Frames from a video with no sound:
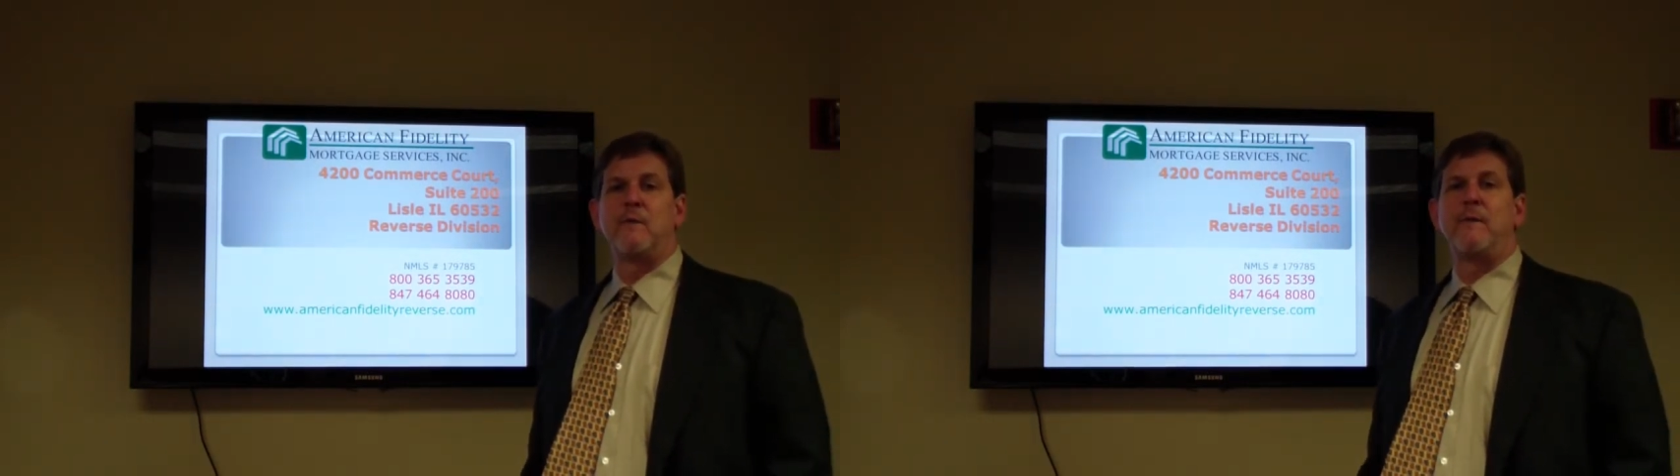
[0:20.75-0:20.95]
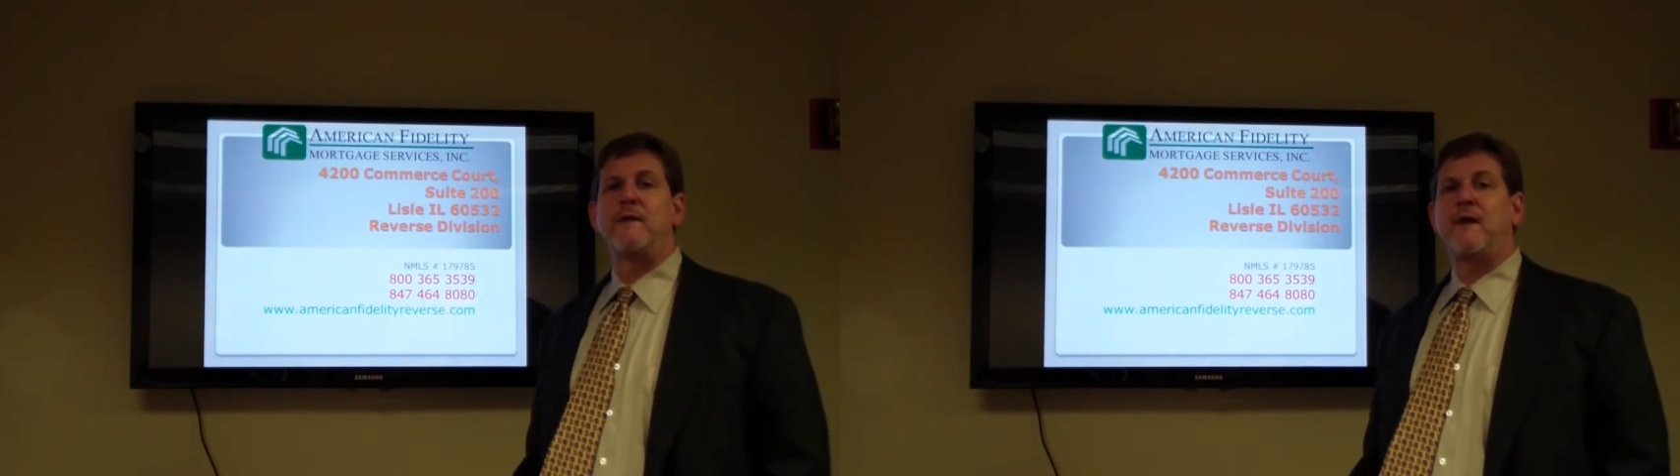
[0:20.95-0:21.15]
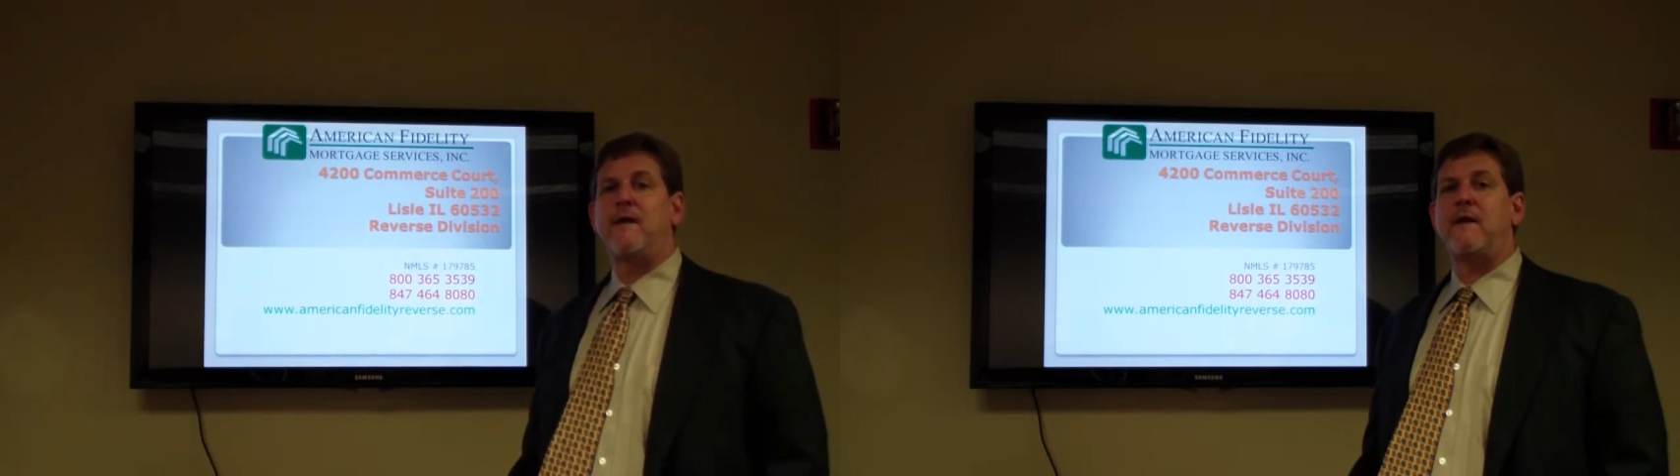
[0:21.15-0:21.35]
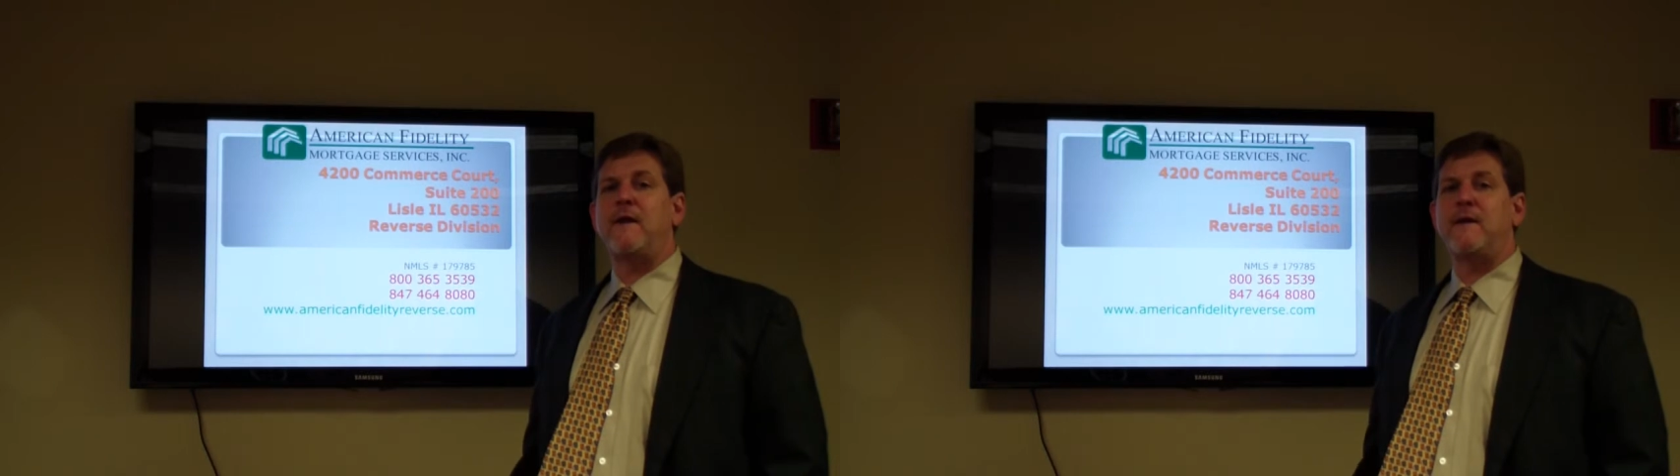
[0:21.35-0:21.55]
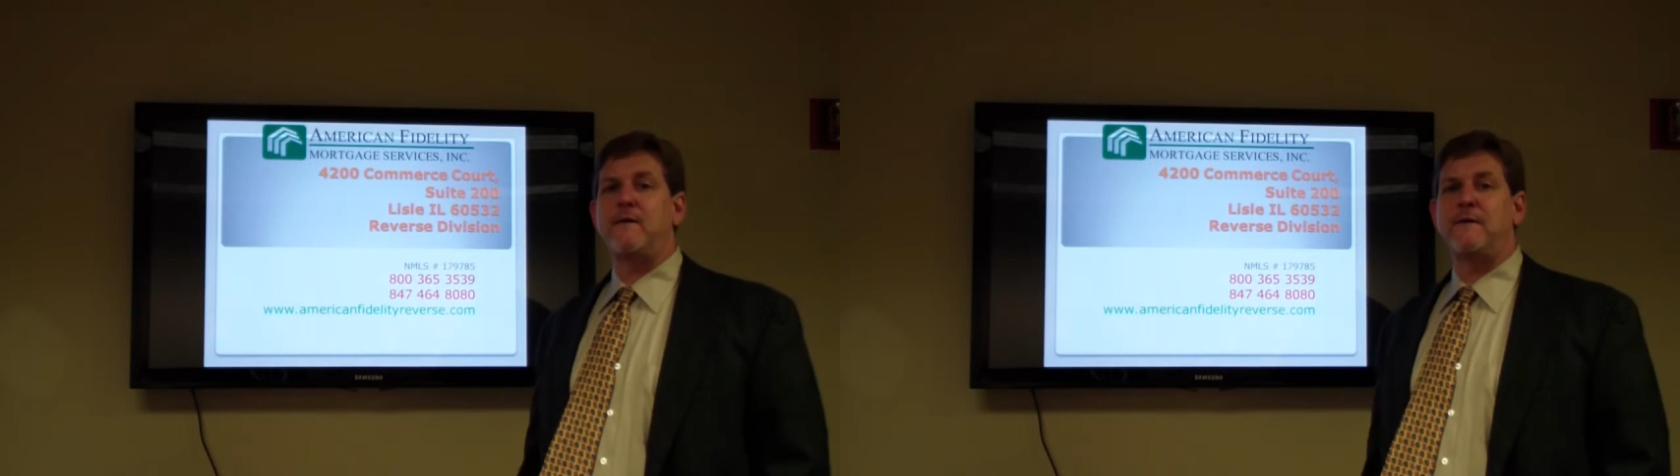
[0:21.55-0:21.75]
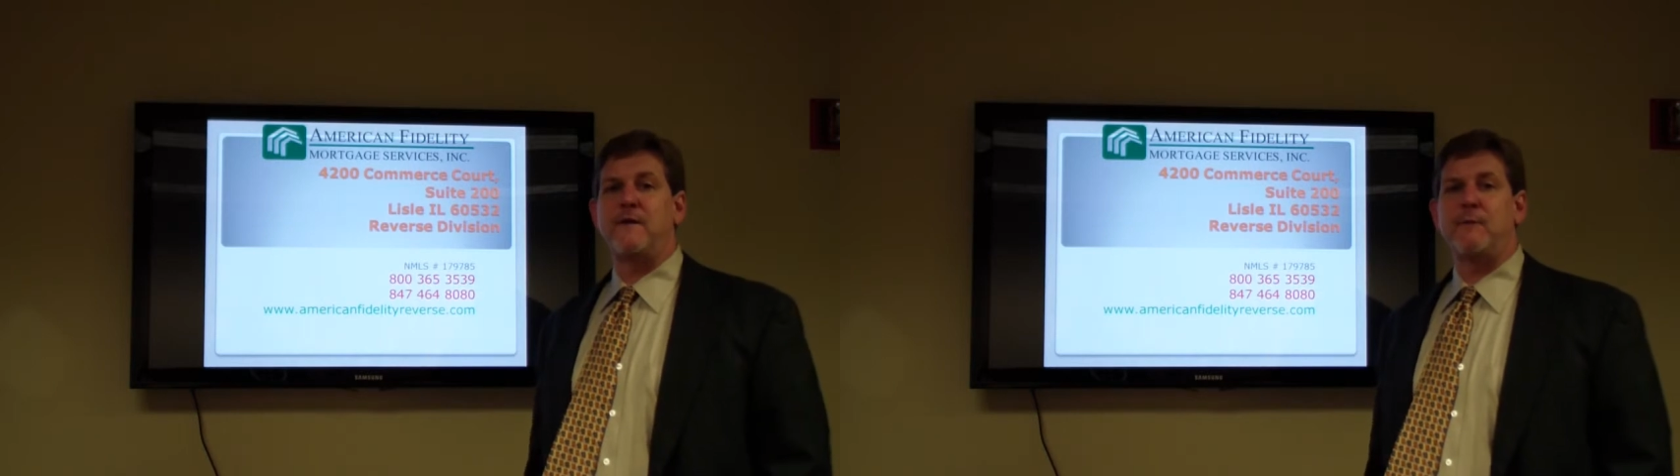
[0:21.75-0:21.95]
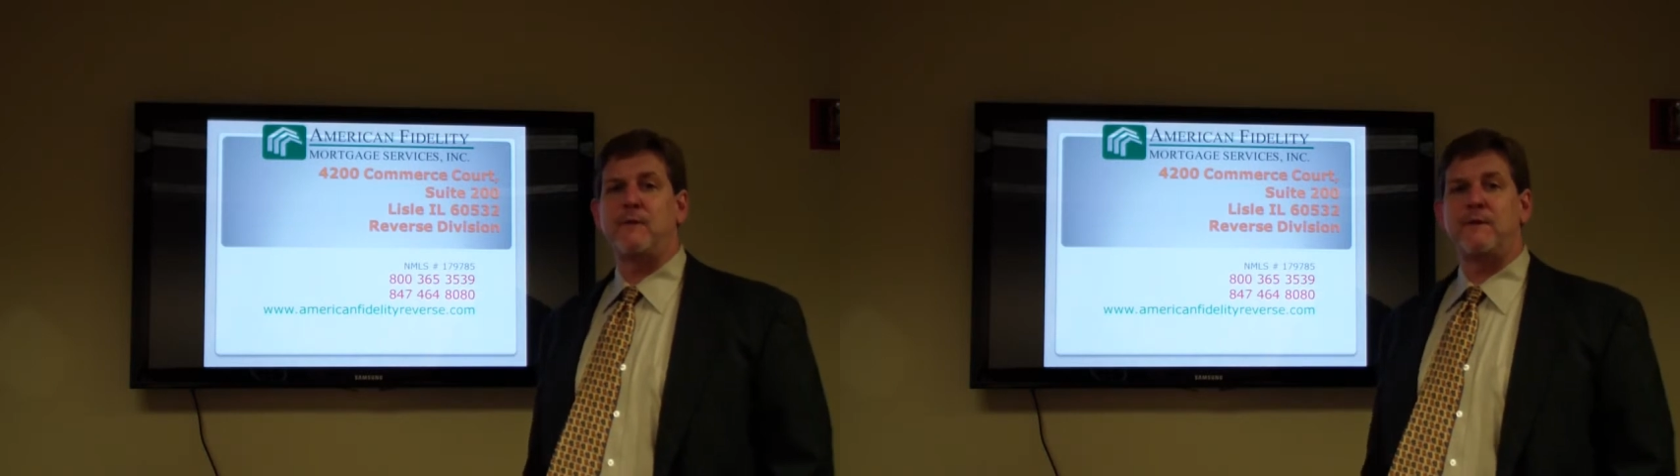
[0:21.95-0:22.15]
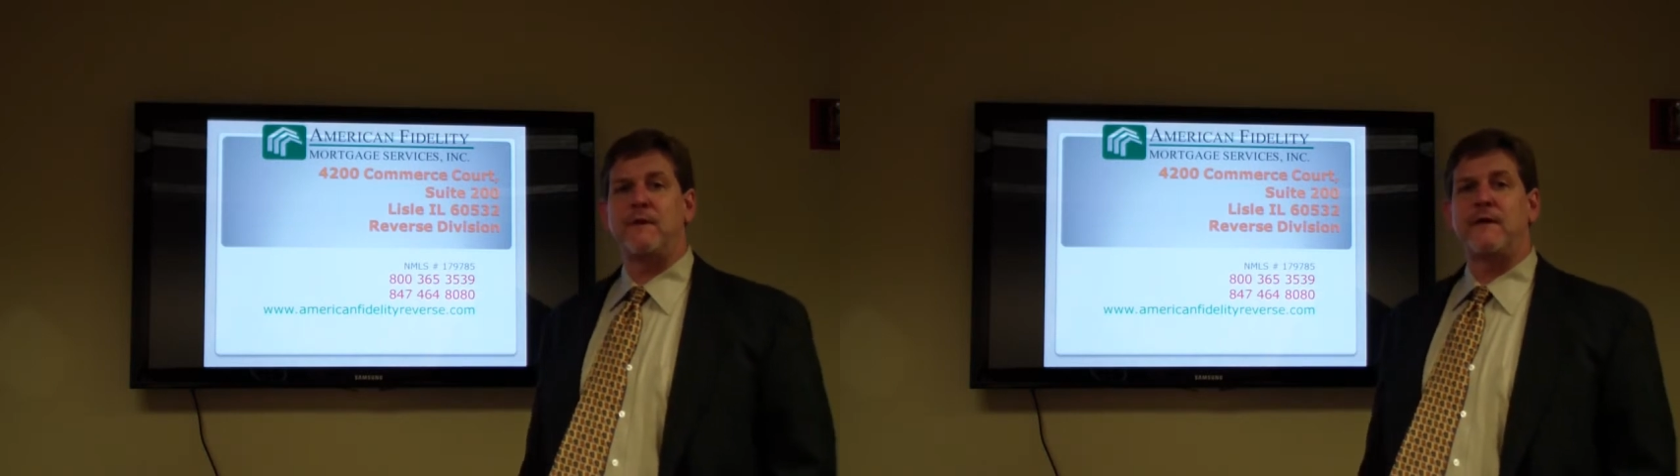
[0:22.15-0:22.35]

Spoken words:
We maintain that 800 number